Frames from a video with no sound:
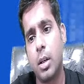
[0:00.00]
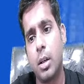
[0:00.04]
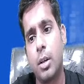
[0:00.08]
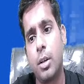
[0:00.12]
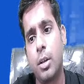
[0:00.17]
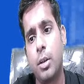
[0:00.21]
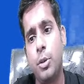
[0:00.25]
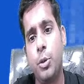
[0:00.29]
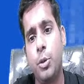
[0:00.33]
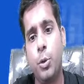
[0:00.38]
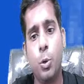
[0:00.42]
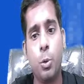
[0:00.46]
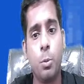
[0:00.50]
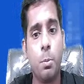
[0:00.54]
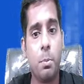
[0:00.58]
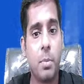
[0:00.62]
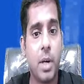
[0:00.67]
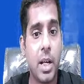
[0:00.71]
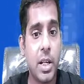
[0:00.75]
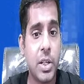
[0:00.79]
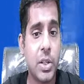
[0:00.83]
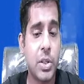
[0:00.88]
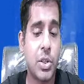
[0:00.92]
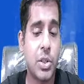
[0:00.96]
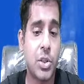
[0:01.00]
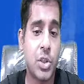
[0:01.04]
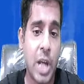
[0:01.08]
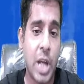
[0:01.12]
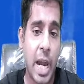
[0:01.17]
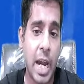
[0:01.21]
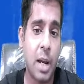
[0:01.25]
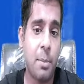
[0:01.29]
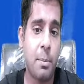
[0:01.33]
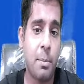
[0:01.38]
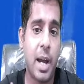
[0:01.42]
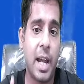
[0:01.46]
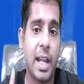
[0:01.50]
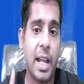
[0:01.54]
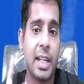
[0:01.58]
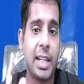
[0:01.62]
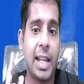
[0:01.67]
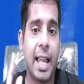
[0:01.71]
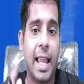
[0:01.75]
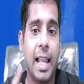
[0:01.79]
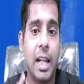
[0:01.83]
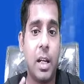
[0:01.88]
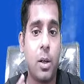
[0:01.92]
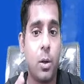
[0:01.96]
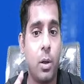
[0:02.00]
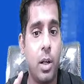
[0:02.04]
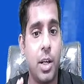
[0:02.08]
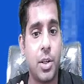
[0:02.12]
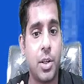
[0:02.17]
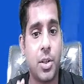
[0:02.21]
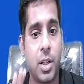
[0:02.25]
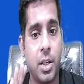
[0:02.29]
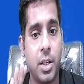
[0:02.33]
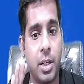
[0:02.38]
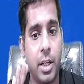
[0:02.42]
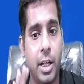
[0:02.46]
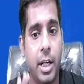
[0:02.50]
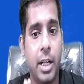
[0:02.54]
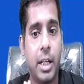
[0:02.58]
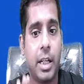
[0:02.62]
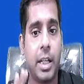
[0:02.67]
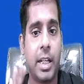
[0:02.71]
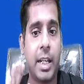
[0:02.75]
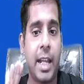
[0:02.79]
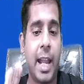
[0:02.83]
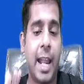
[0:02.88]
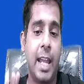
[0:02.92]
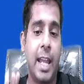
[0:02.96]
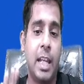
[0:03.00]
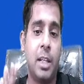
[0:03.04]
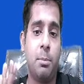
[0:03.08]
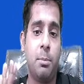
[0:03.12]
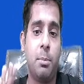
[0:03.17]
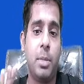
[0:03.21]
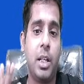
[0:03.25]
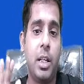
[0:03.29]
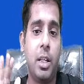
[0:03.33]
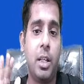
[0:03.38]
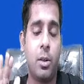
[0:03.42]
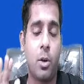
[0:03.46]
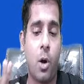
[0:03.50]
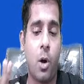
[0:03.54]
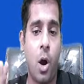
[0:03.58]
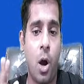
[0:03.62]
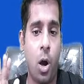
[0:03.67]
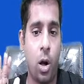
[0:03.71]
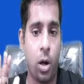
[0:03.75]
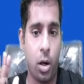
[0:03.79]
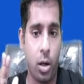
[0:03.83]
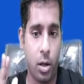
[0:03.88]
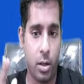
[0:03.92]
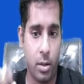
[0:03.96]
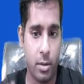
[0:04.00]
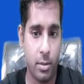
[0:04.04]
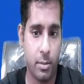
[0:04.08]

You must check my calculation. It can be wrong.